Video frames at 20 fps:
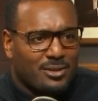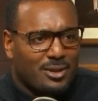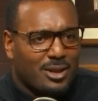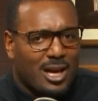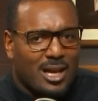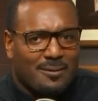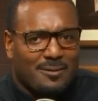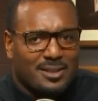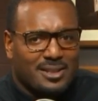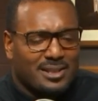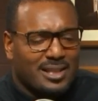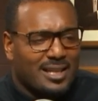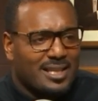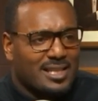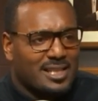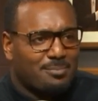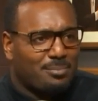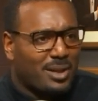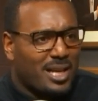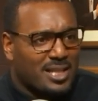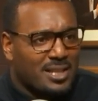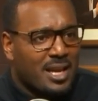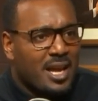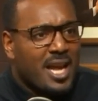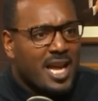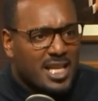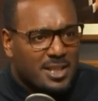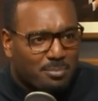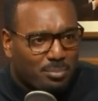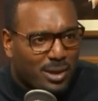and all of a sudden
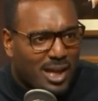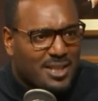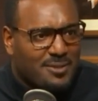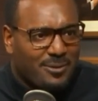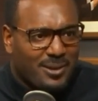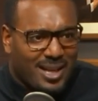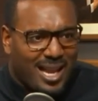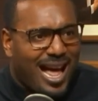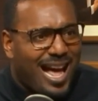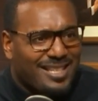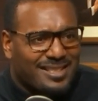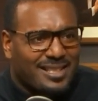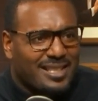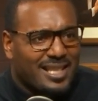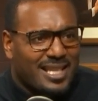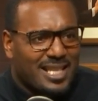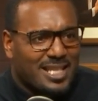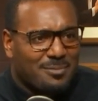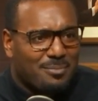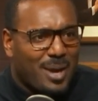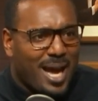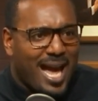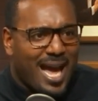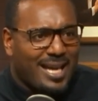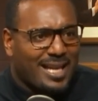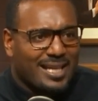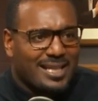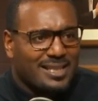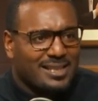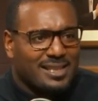his plus velocity is back. And